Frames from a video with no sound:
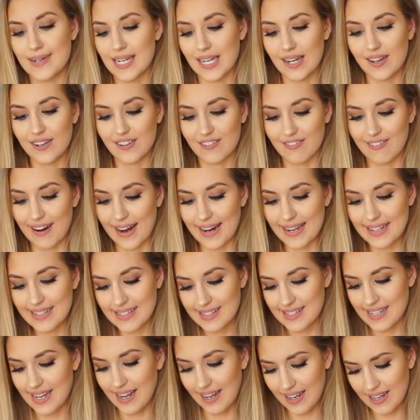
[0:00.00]
would look
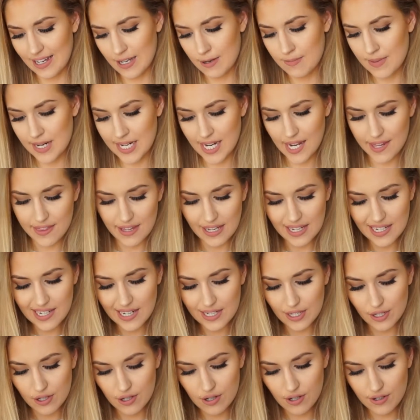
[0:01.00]
great, and I think
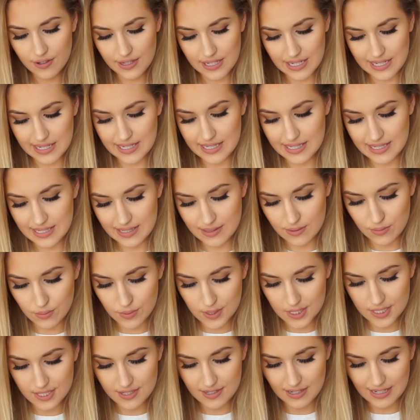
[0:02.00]
I got this,
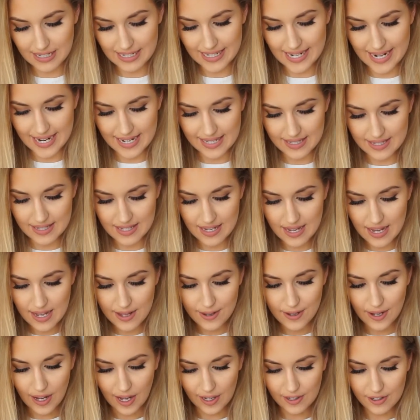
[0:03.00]
what size,
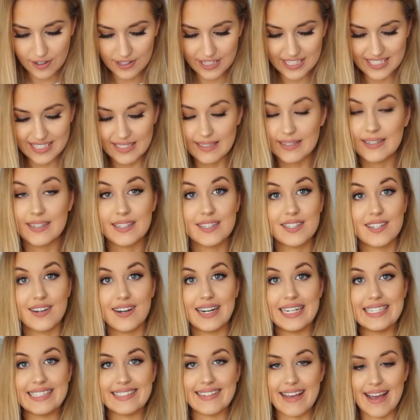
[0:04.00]
I got this in a
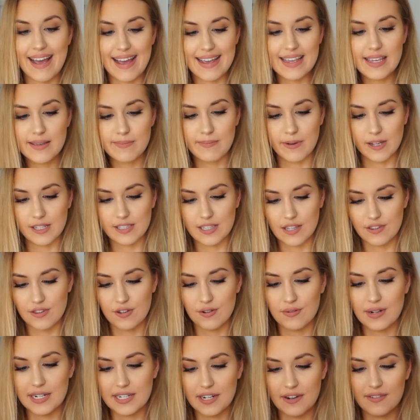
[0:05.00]
size 8 because I
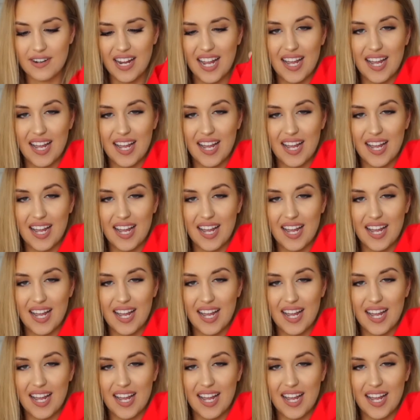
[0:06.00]
thought I don't